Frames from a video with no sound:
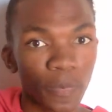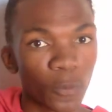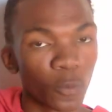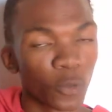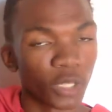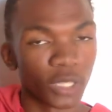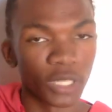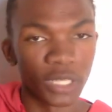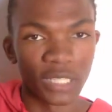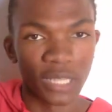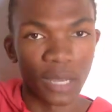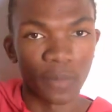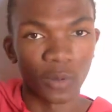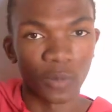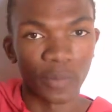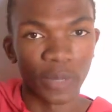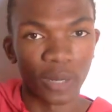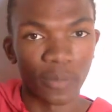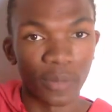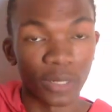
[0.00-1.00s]
With the example
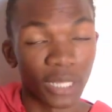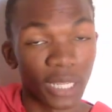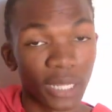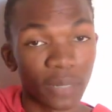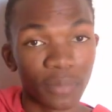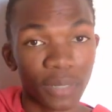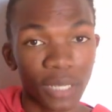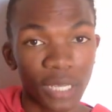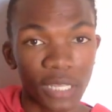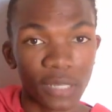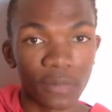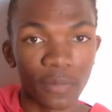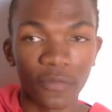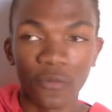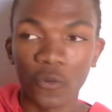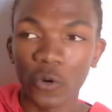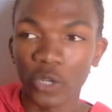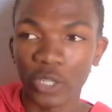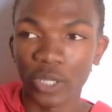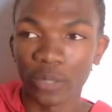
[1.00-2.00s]
made about the NBA,
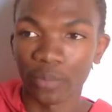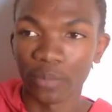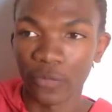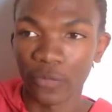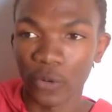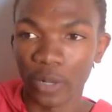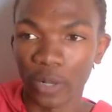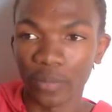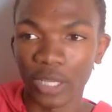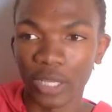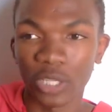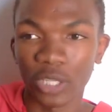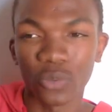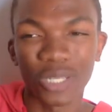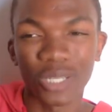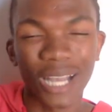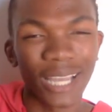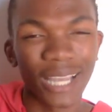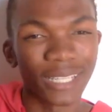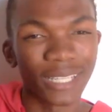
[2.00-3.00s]
before you can play for the NBA, you
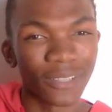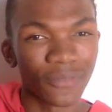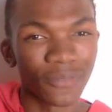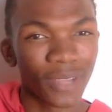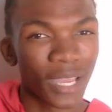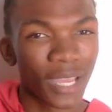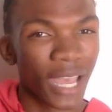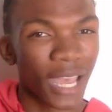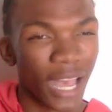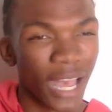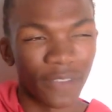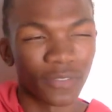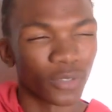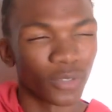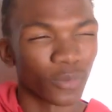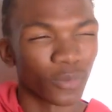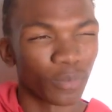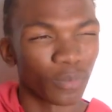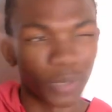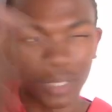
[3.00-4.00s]
kind of have
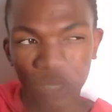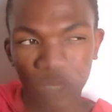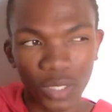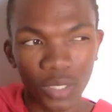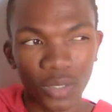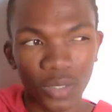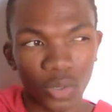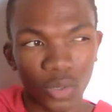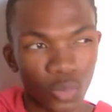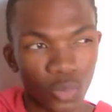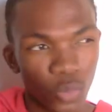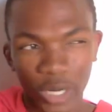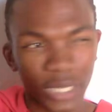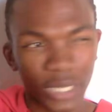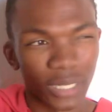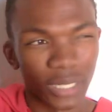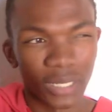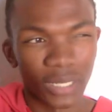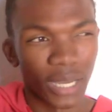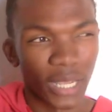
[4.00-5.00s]
to be
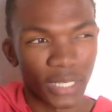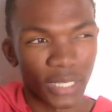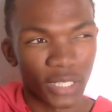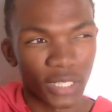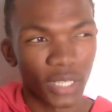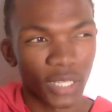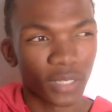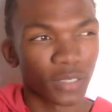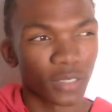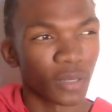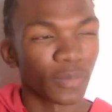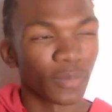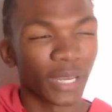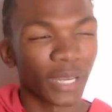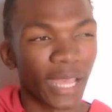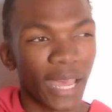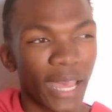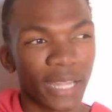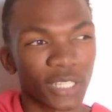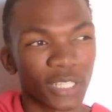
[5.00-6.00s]
recognized.
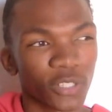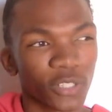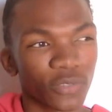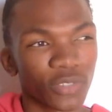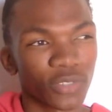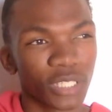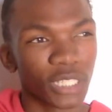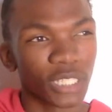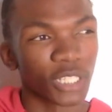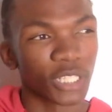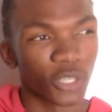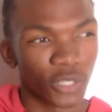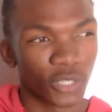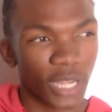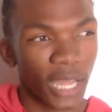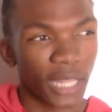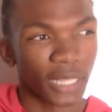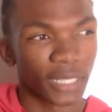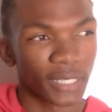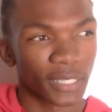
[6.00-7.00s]
Somebody had to have seen your
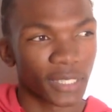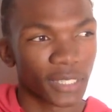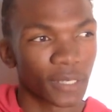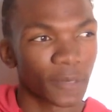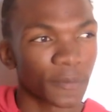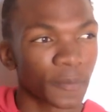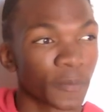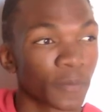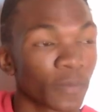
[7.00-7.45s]
talents.